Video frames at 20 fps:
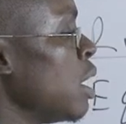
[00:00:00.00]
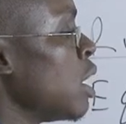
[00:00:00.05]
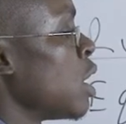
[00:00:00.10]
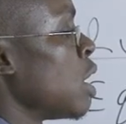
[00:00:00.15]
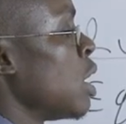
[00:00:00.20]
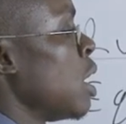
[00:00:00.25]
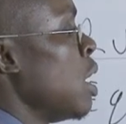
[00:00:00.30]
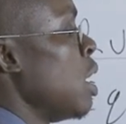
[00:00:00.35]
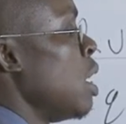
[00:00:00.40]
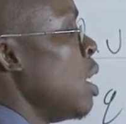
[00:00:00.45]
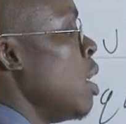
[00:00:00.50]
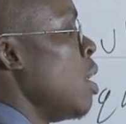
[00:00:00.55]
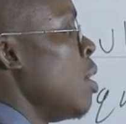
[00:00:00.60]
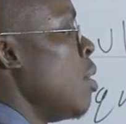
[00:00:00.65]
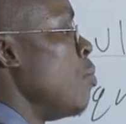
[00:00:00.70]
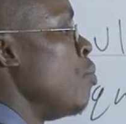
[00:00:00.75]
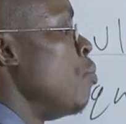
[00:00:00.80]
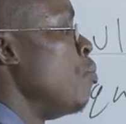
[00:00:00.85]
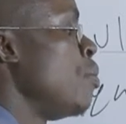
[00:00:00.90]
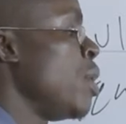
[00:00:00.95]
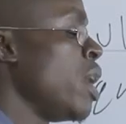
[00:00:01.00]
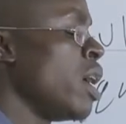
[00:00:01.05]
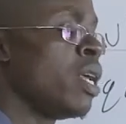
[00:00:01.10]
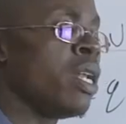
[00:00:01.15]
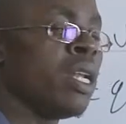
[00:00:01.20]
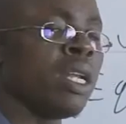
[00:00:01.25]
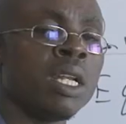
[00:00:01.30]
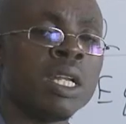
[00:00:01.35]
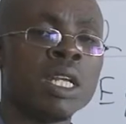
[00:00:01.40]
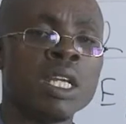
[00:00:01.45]
is
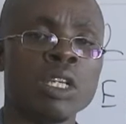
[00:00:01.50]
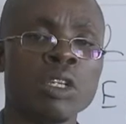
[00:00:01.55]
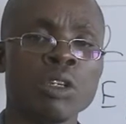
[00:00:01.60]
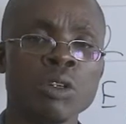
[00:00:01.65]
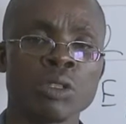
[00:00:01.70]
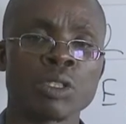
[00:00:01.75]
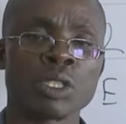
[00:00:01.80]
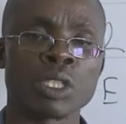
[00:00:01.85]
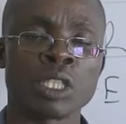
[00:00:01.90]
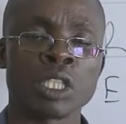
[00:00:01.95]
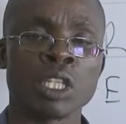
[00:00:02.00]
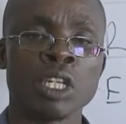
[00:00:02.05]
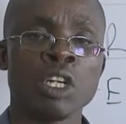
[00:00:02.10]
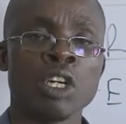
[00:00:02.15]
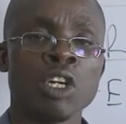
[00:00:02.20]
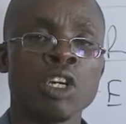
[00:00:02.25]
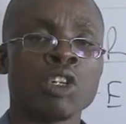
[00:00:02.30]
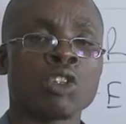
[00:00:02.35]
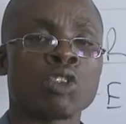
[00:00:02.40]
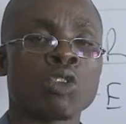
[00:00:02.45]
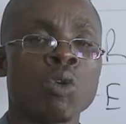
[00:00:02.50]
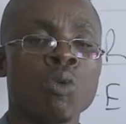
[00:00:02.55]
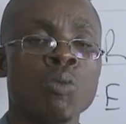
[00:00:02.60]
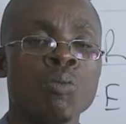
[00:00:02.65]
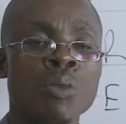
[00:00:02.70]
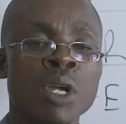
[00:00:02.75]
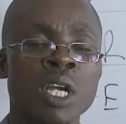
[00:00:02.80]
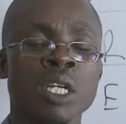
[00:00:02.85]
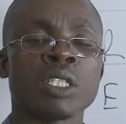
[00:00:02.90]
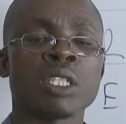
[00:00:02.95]
mainly used to
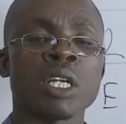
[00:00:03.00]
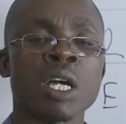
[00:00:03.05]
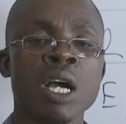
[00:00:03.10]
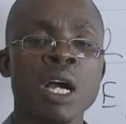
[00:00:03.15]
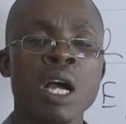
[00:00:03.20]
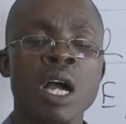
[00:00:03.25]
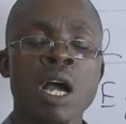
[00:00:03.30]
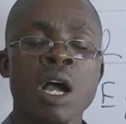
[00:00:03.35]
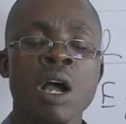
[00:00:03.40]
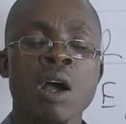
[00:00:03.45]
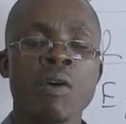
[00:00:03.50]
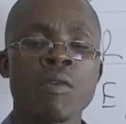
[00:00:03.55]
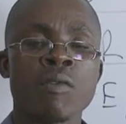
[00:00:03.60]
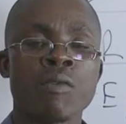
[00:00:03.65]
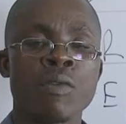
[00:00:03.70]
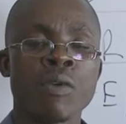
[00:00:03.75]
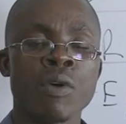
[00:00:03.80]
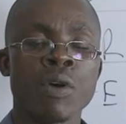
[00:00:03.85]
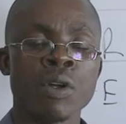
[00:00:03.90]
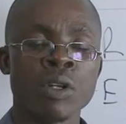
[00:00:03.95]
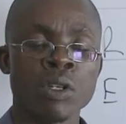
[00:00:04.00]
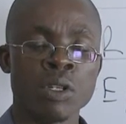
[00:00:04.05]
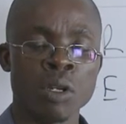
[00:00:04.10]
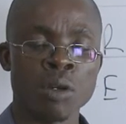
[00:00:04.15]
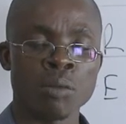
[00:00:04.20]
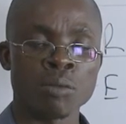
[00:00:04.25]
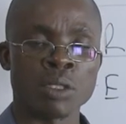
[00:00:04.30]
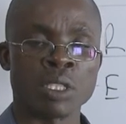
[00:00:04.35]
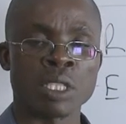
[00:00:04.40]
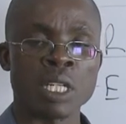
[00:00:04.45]
measure
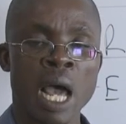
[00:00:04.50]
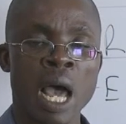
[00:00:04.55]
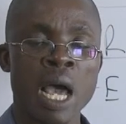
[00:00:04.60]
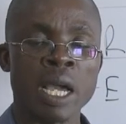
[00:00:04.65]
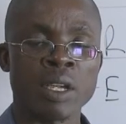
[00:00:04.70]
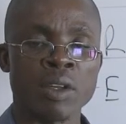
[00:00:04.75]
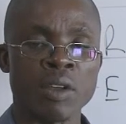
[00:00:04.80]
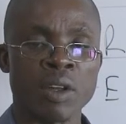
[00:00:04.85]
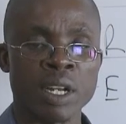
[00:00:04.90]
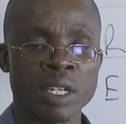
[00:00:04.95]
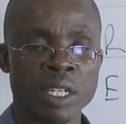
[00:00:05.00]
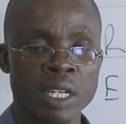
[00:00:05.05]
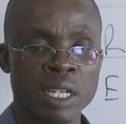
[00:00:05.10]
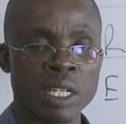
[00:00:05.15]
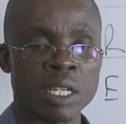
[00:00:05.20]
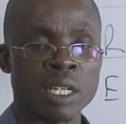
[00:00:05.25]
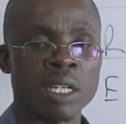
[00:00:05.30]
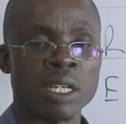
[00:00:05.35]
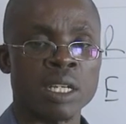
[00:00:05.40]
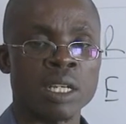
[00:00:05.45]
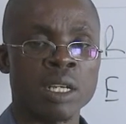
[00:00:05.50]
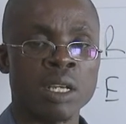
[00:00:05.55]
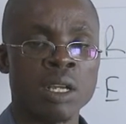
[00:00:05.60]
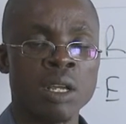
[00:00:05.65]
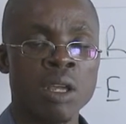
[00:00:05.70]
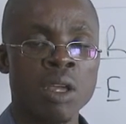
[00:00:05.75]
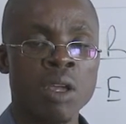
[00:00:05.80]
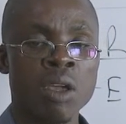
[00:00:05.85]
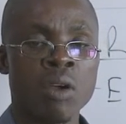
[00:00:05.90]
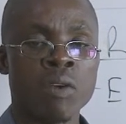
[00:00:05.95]
volumes accurately.
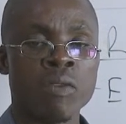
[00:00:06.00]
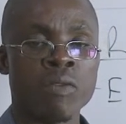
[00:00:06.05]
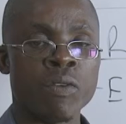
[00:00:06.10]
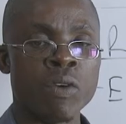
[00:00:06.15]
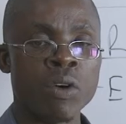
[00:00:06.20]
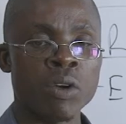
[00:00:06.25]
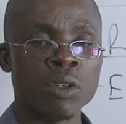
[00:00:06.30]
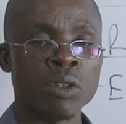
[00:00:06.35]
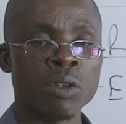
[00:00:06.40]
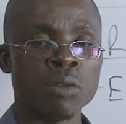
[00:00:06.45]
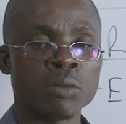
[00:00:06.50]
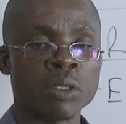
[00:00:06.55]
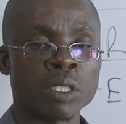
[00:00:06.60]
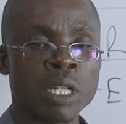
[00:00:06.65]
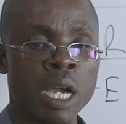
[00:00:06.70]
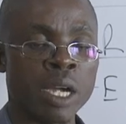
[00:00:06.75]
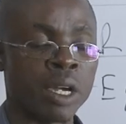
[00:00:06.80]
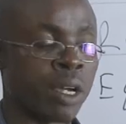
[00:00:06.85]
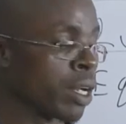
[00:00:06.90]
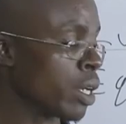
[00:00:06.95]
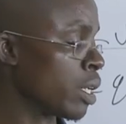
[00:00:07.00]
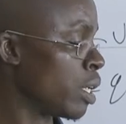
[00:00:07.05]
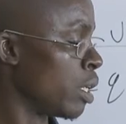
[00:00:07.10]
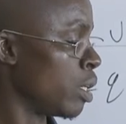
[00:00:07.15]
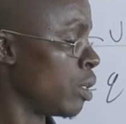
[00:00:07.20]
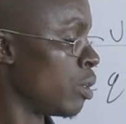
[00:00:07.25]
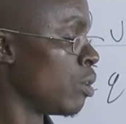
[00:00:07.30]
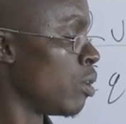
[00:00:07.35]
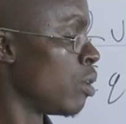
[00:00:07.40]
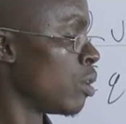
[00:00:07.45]

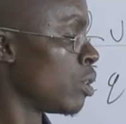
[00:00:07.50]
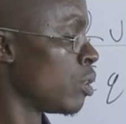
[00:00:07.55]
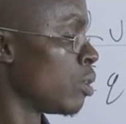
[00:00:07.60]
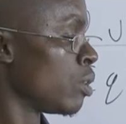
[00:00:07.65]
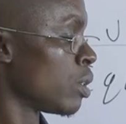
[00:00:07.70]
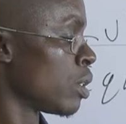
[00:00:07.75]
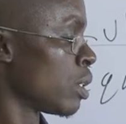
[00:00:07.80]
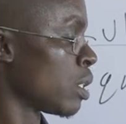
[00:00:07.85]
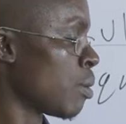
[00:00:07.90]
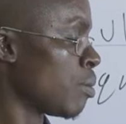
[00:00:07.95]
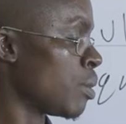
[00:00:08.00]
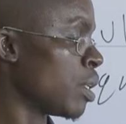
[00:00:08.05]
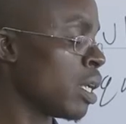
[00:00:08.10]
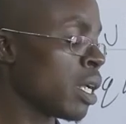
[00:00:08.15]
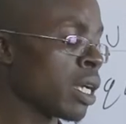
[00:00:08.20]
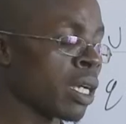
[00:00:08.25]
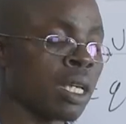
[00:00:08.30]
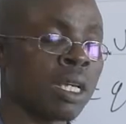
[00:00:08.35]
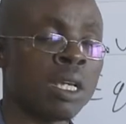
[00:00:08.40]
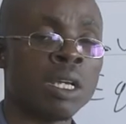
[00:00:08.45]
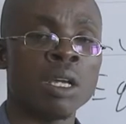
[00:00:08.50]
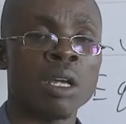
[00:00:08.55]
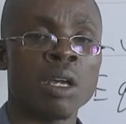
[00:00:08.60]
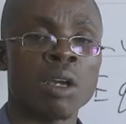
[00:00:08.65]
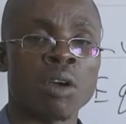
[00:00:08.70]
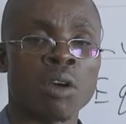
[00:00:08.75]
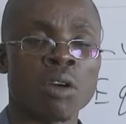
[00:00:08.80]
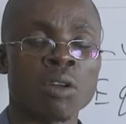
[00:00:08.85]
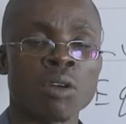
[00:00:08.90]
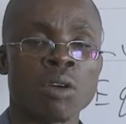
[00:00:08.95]
You don't use something like a
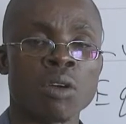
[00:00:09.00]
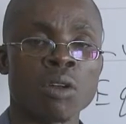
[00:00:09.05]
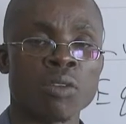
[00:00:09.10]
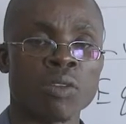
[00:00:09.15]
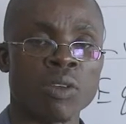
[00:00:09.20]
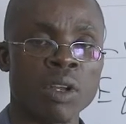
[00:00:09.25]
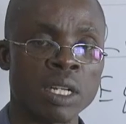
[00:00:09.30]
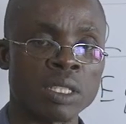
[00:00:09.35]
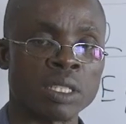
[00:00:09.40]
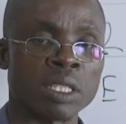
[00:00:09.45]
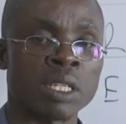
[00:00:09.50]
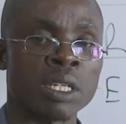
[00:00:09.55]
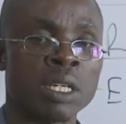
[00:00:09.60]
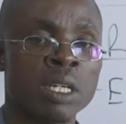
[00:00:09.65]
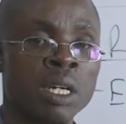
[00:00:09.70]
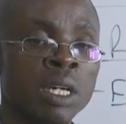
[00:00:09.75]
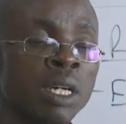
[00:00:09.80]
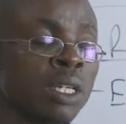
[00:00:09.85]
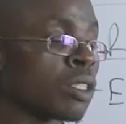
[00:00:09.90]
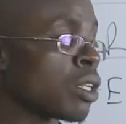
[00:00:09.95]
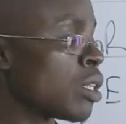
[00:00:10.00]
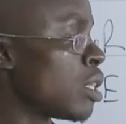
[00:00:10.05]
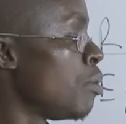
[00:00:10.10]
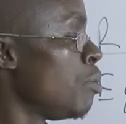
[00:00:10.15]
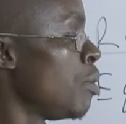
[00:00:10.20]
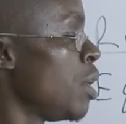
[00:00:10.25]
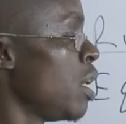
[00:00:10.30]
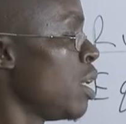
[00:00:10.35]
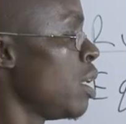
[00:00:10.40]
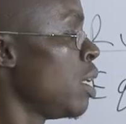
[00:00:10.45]
conical flask. So the
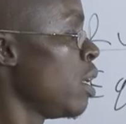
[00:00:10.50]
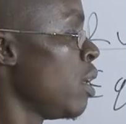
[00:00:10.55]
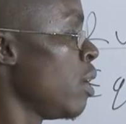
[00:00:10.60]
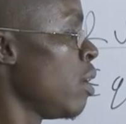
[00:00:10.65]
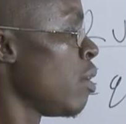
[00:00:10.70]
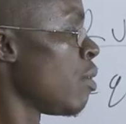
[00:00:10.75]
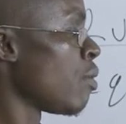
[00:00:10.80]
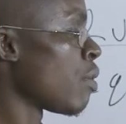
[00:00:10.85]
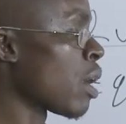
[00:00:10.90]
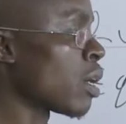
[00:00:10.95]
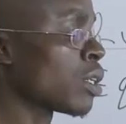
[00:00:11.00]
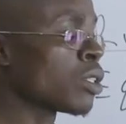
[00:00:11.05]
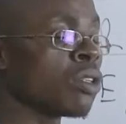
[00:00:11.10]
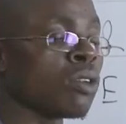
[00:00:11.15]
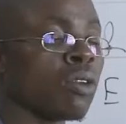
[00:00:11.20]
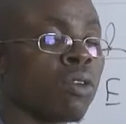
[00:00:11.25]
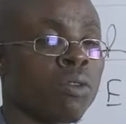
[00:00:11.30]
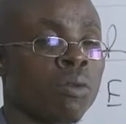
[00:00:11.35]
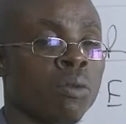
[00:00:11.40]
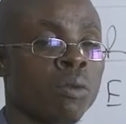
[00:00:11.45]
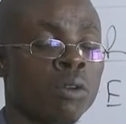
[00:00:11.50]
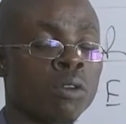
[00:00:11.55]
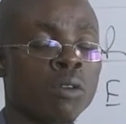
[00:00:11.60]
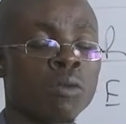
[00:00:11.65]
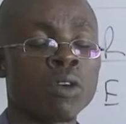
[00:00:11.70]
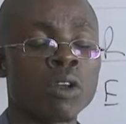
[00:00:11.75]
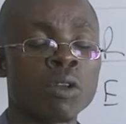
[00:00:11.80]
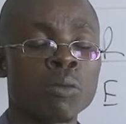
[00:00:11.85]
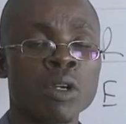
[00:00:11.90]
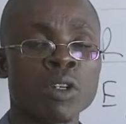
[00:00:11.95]
main function of a
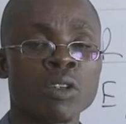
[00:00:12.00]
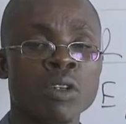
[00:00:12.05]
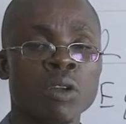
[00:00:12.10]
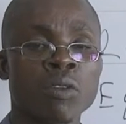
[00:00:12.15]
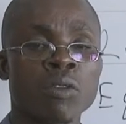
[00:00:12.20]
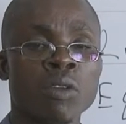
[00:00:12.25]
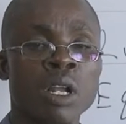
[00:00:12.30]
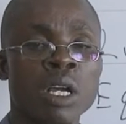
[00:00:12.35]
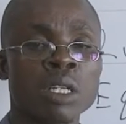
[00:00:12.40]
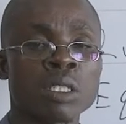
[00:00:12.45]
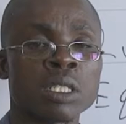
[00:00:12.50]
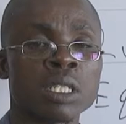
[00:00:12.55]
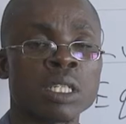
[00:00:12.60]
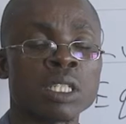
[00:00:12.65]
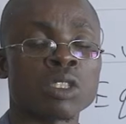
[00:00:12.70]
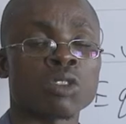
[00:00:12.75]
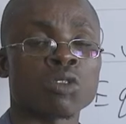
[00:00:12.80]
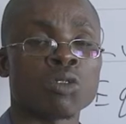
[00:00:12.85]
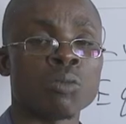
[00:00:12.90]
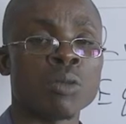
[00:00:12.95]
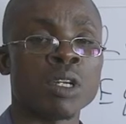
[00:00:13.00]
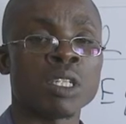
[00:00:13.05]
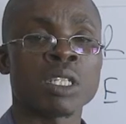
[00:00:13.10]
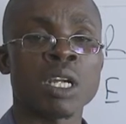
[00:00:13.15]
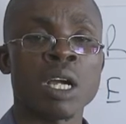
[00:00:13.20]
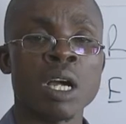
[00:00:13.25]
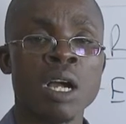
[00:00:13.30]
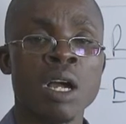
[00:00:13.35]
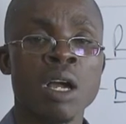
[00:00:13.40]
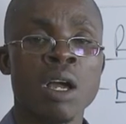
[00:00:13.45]
volumetric flask is to
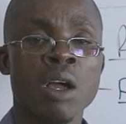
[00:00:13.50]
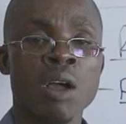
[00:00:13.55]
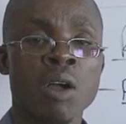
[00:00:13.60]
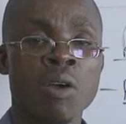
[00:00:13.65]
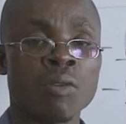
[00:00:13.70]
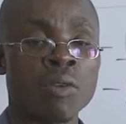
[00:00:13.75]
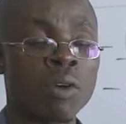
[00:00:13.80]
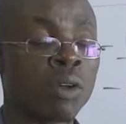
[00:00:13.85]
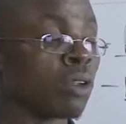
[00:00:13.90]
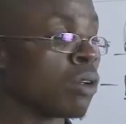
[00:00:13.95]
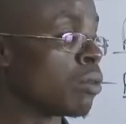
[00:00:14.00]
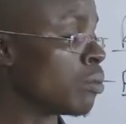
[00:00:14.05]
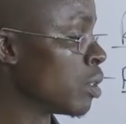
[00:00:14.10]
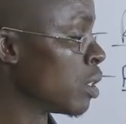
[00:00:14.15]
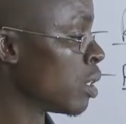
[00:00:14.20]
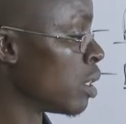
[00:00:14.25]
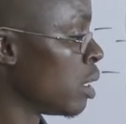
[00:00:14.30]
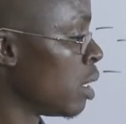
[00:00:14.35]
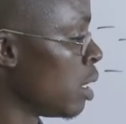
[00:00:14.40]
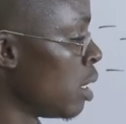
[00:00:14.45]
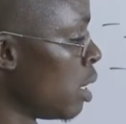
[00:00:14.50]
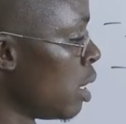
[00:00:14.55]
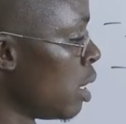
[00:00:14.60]
measure volumes.